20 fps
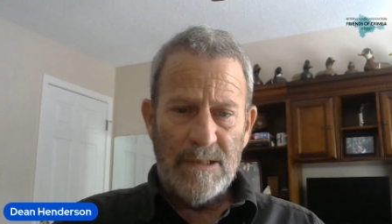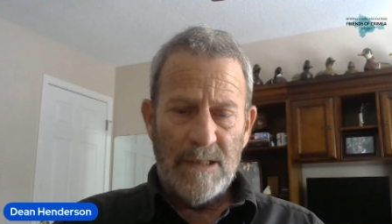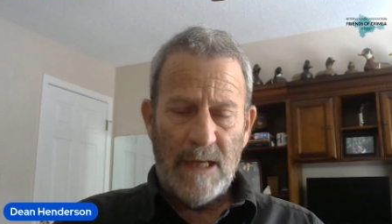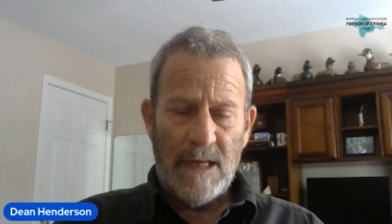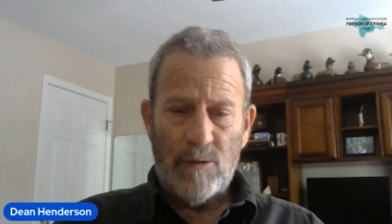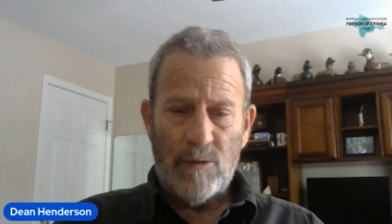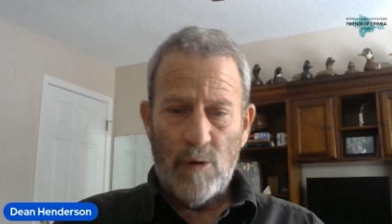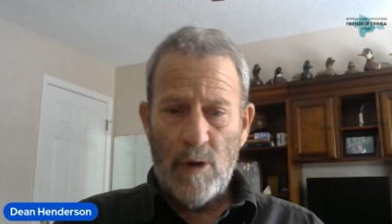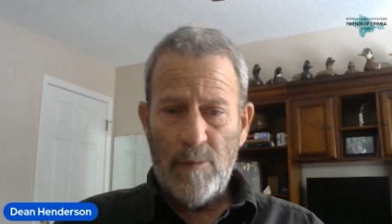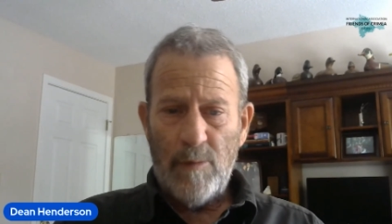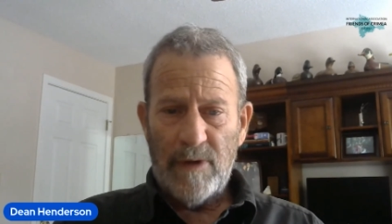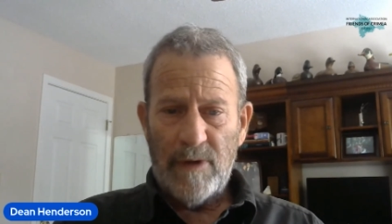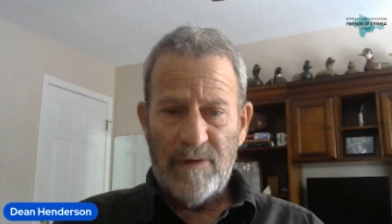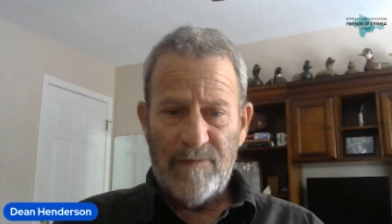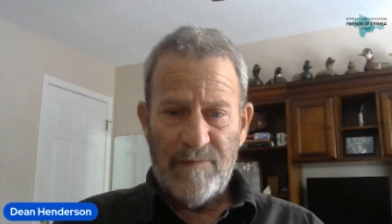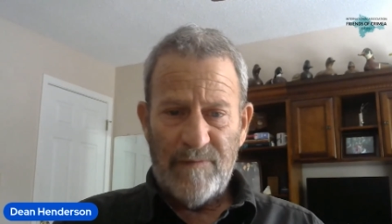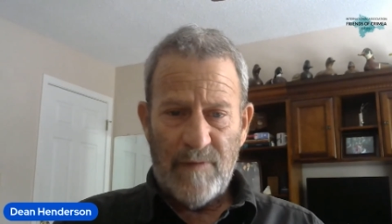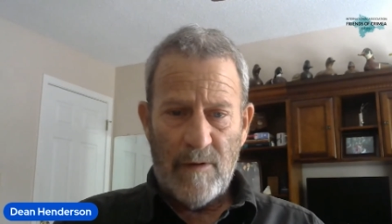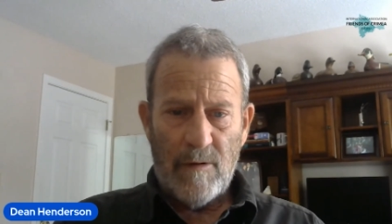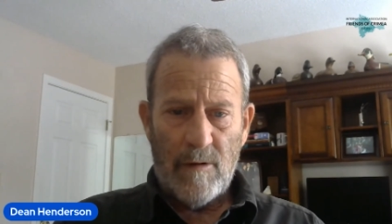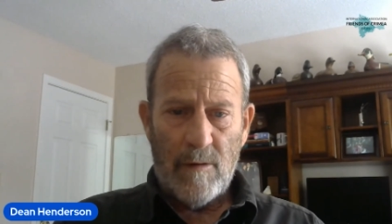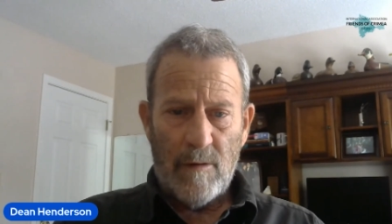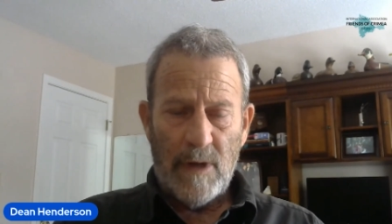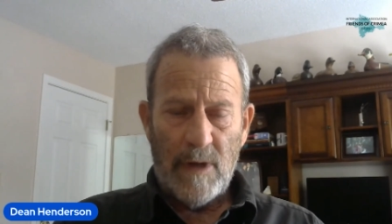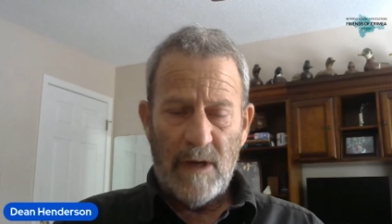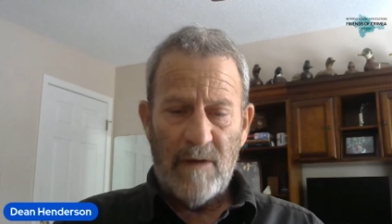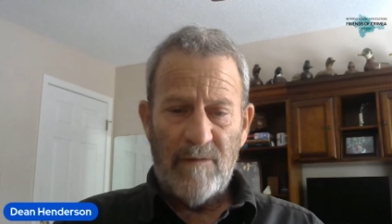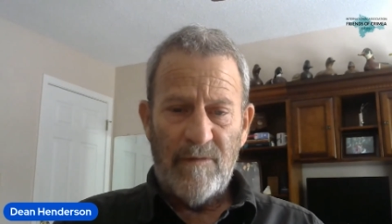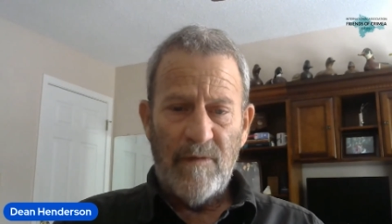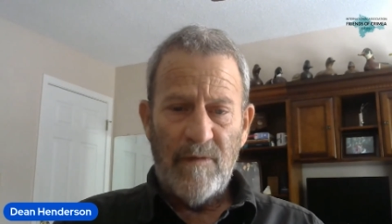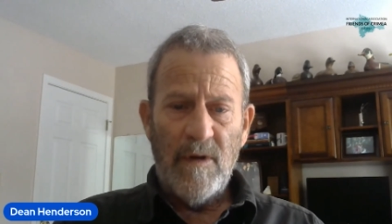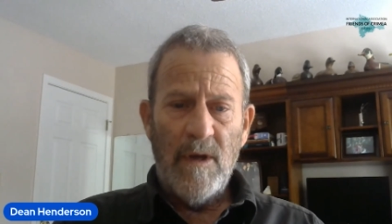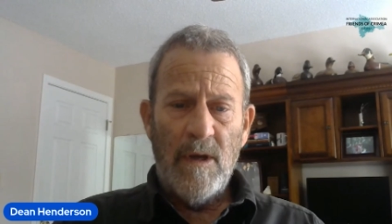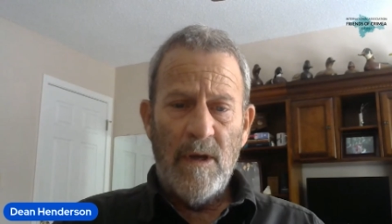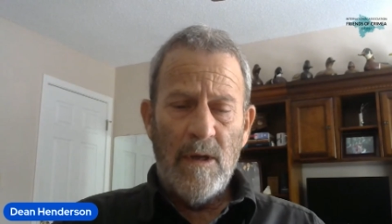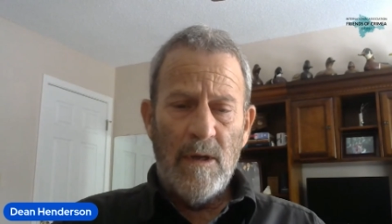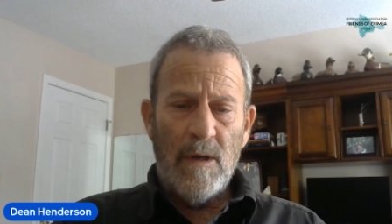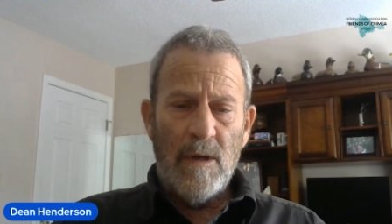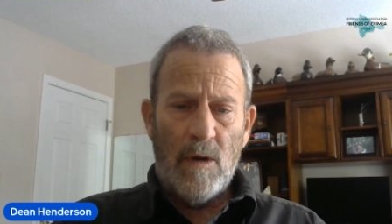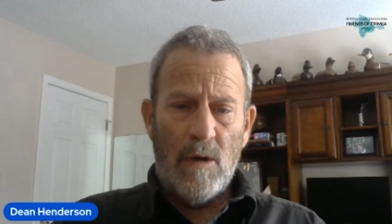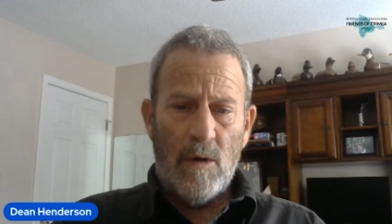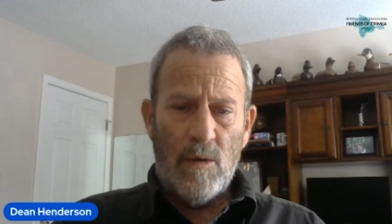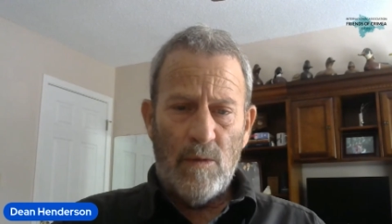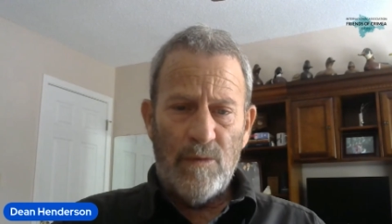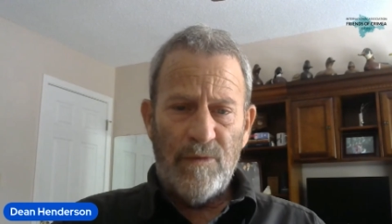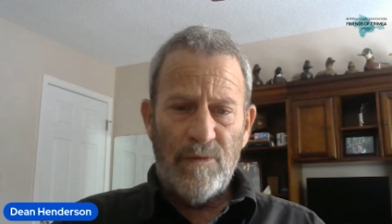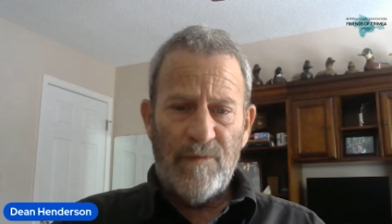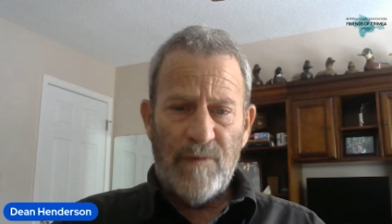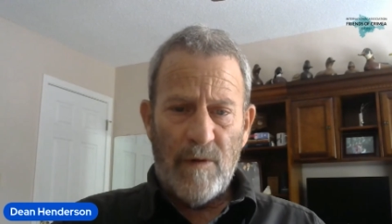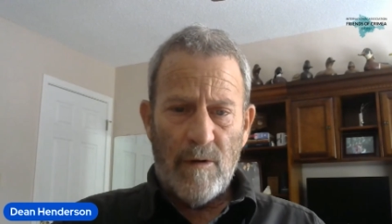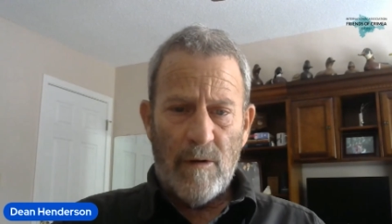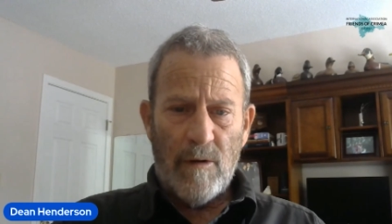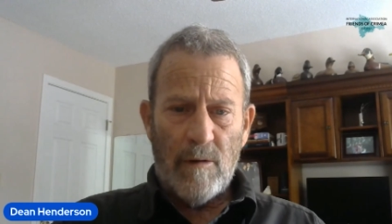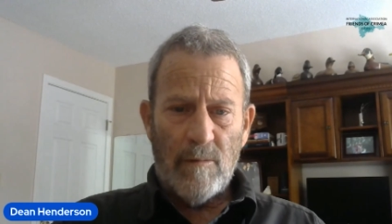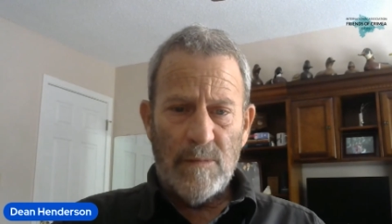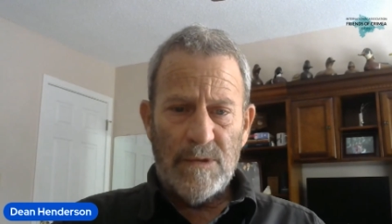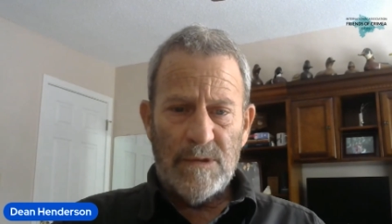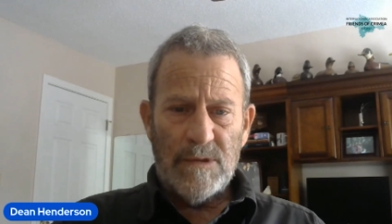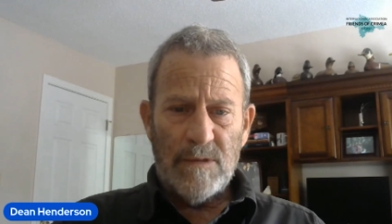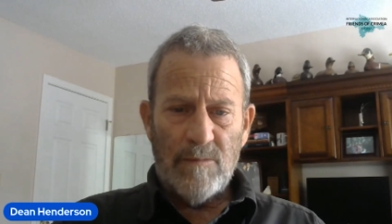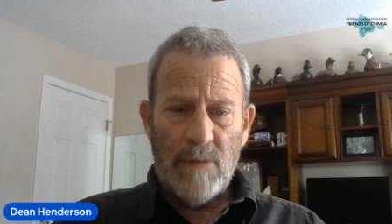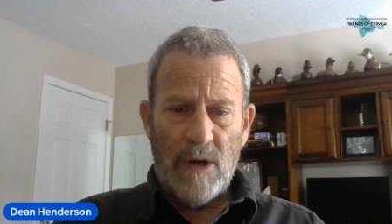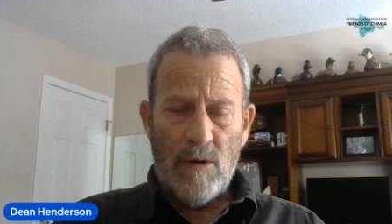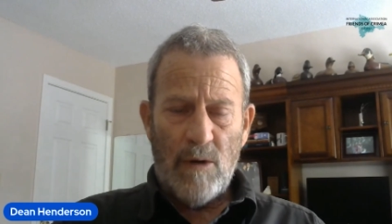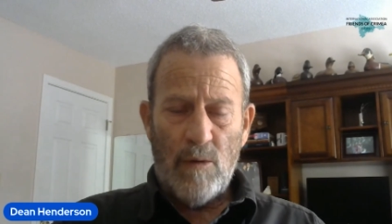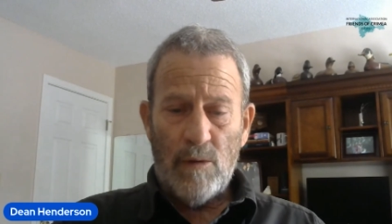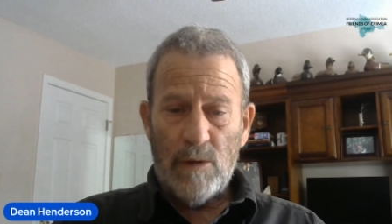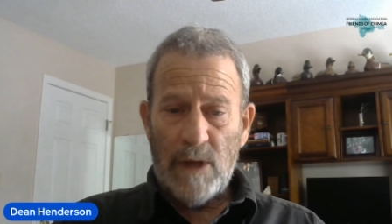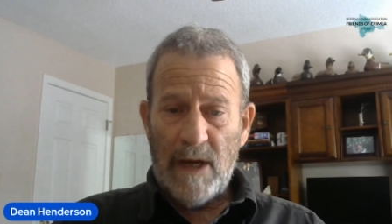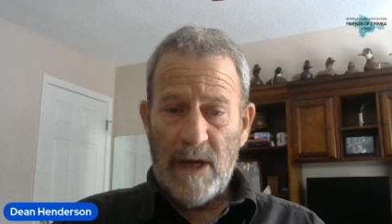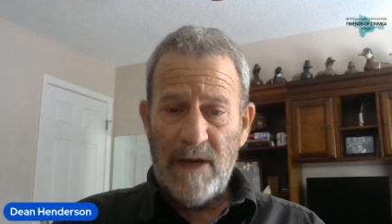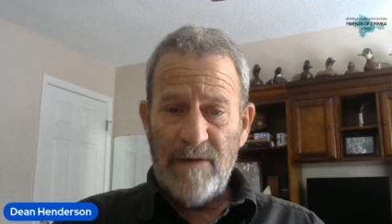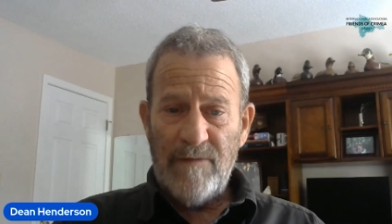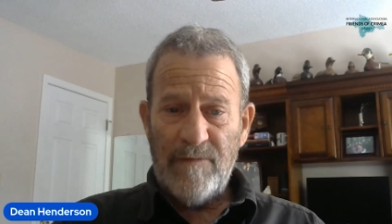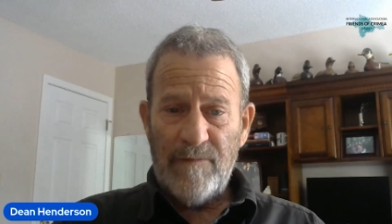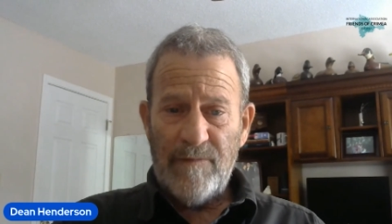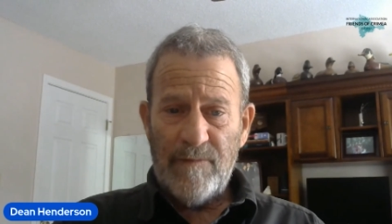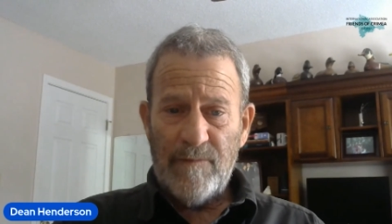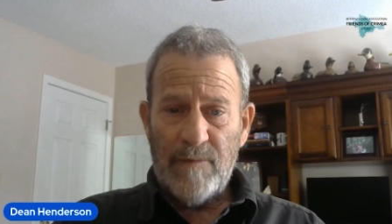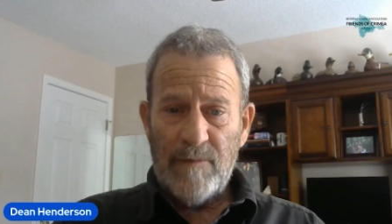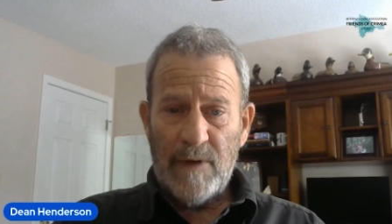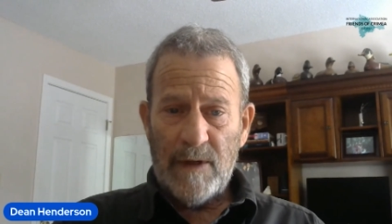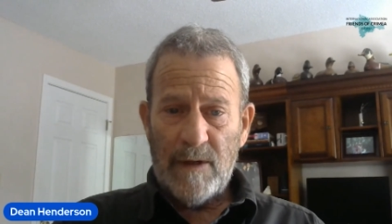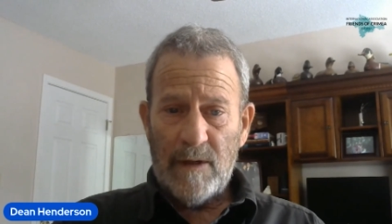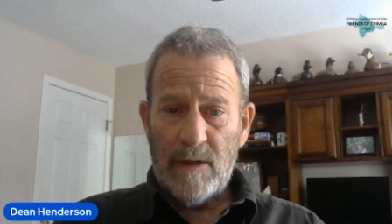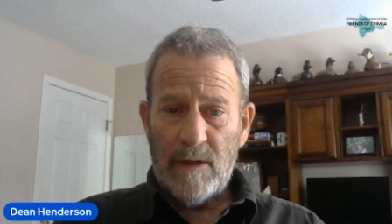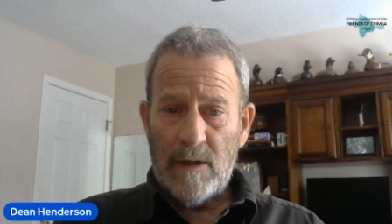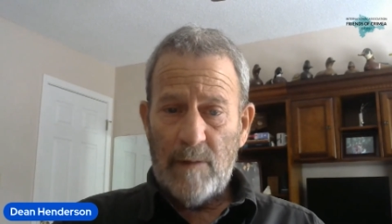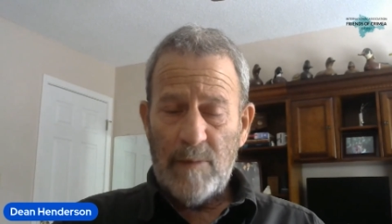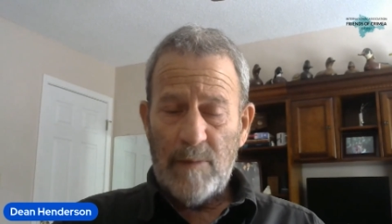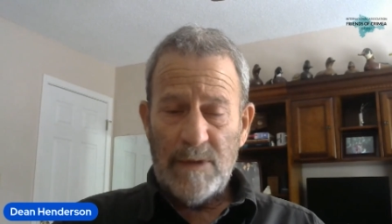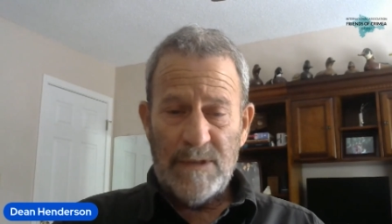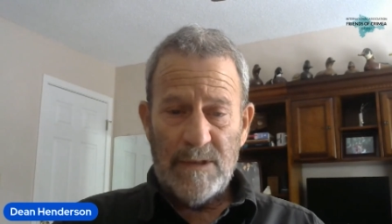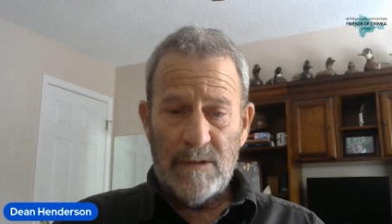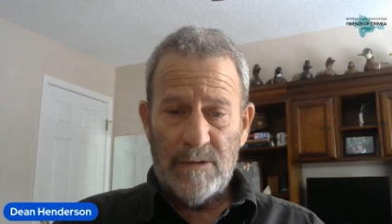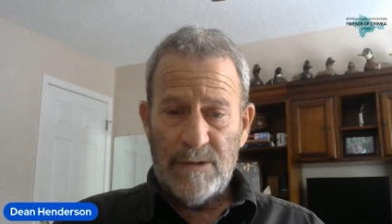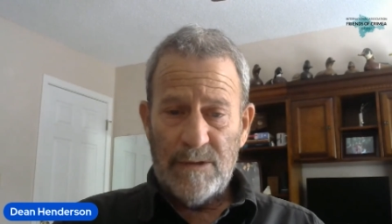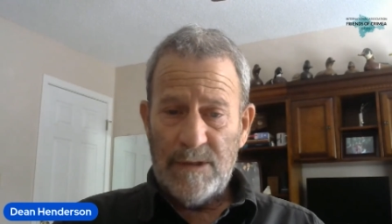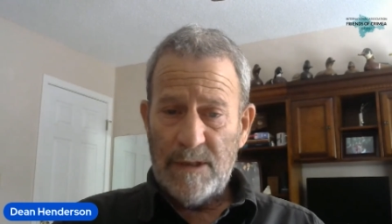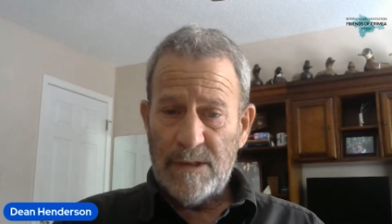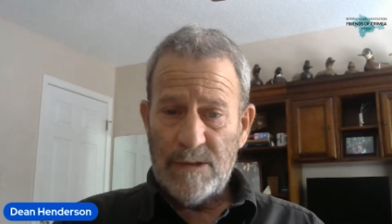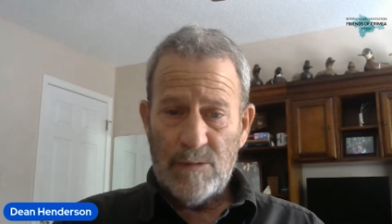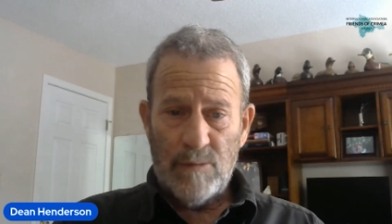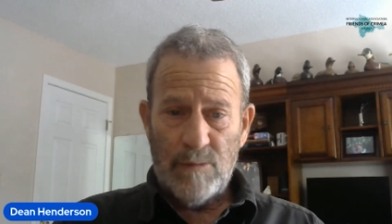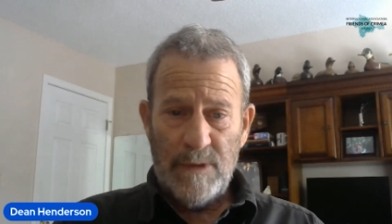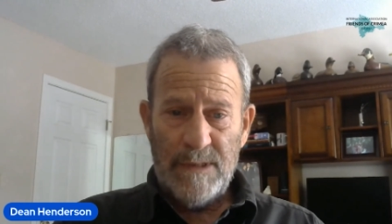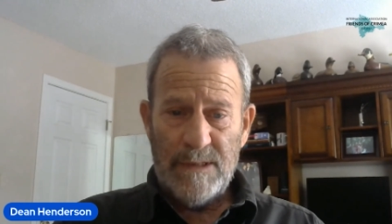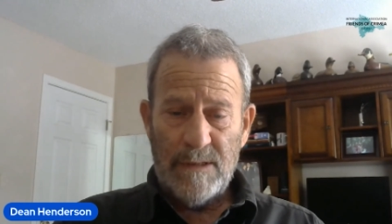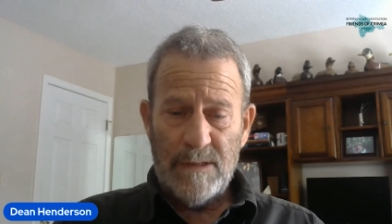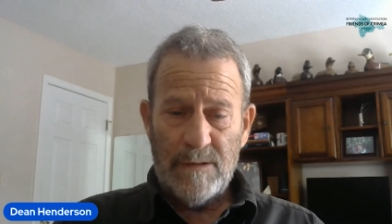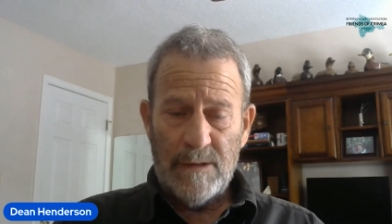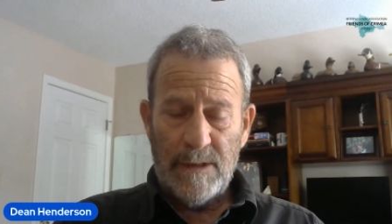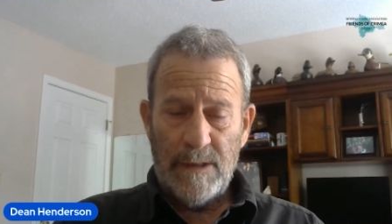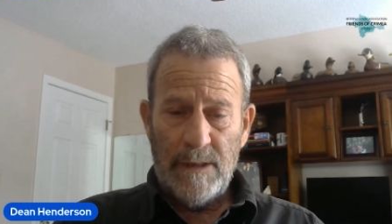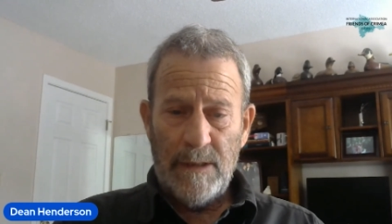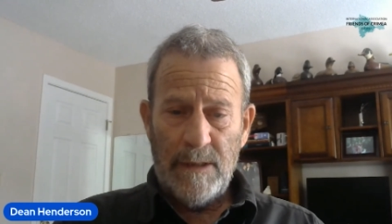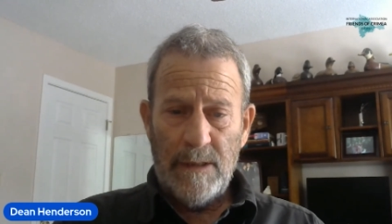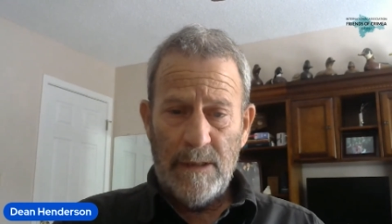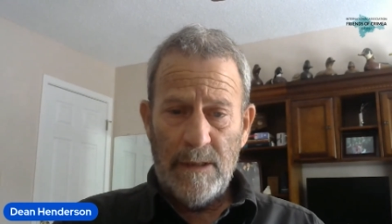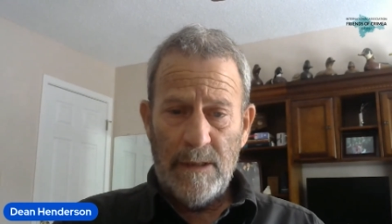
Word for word: And I grew up on a farm, and I've owned farms my whole life uh, up until just recently,